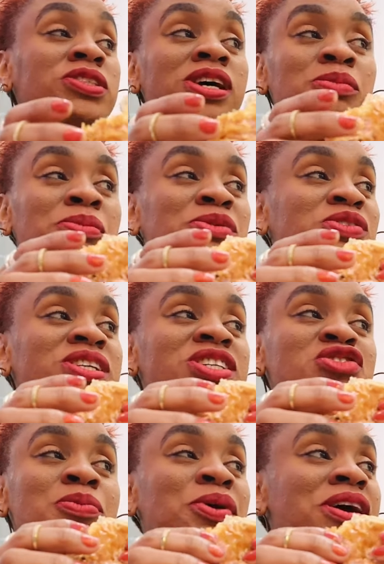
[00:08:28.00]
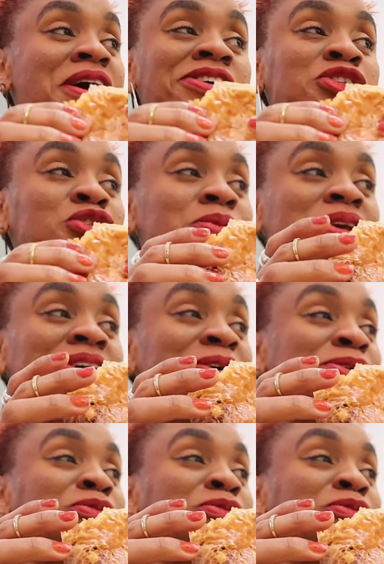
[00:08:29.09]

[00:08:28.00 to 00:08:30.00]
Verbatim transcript: That baby really scraping her ice cream like.